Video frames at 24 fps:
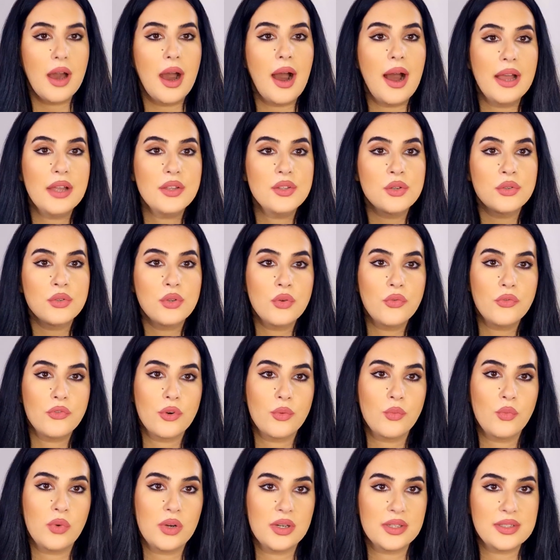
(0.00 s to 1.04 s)
I don't know
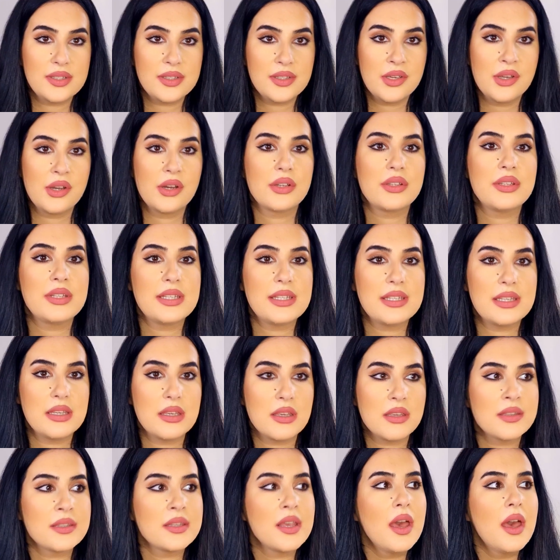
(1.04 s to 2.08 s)
from what year this
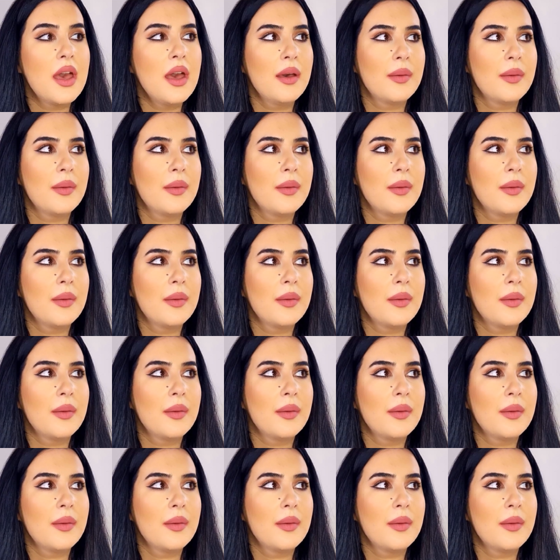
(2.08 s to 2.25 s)
is,